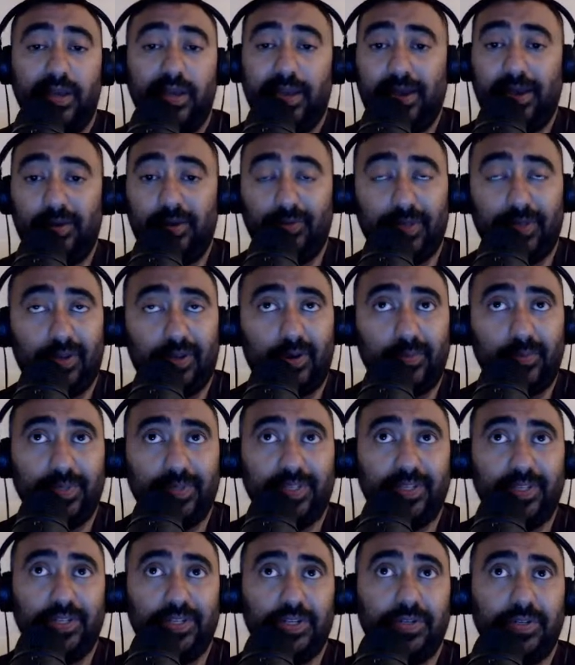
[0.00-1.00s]
healthy
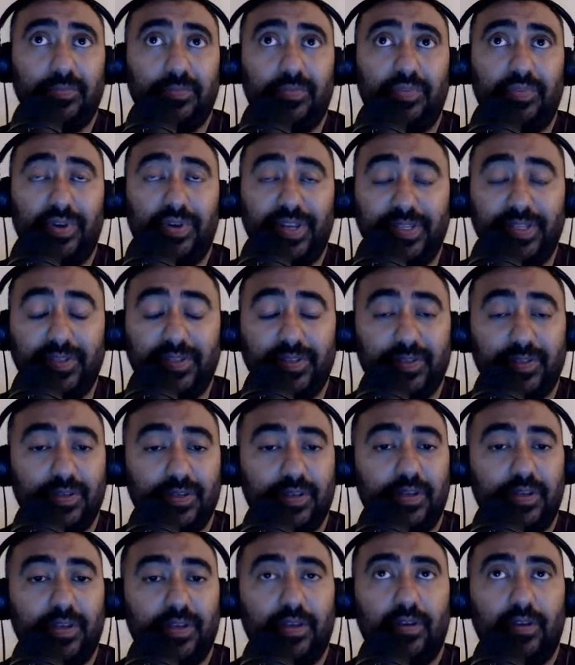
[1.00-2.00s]
competition breeds
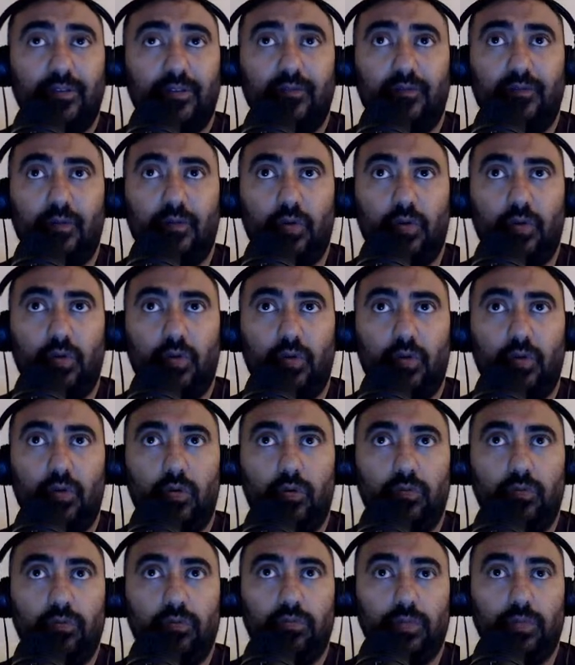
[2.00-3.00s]

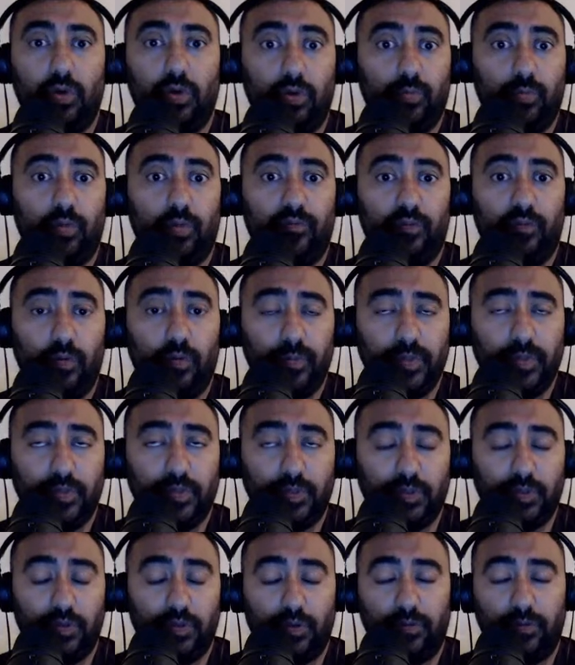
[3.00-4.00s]
for good
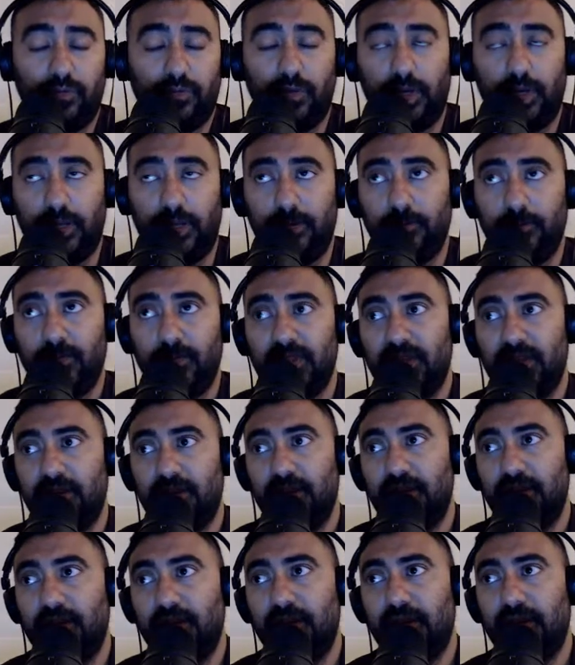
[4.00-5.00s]
performances, hopefully.
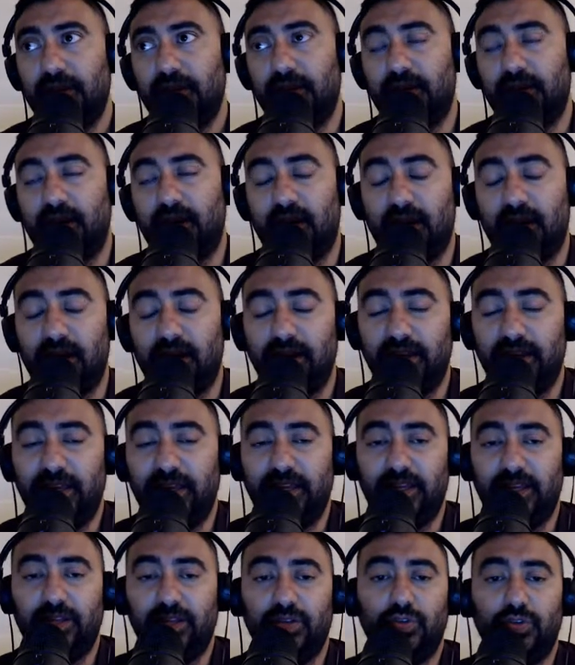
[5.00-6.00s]

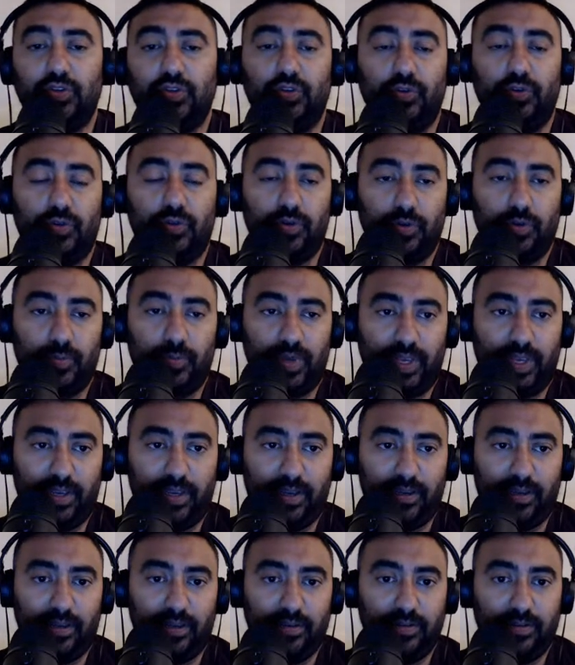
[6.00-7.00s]
Carney
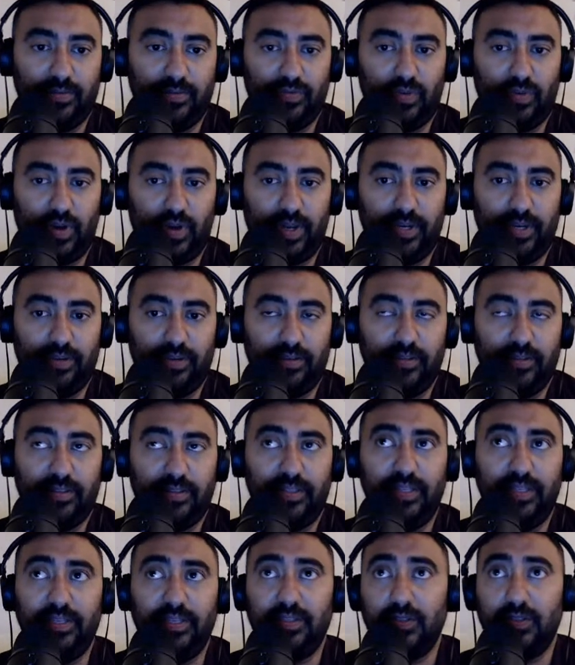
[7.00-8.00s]
Chukwuemeka, right?
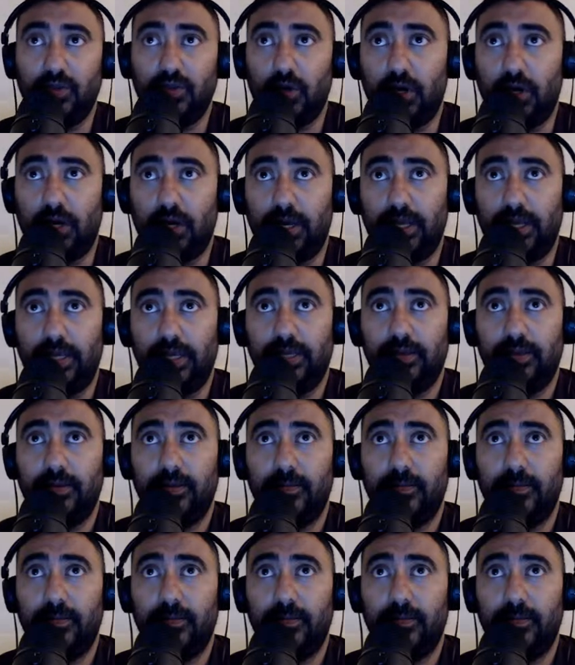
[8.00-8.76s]
This guy,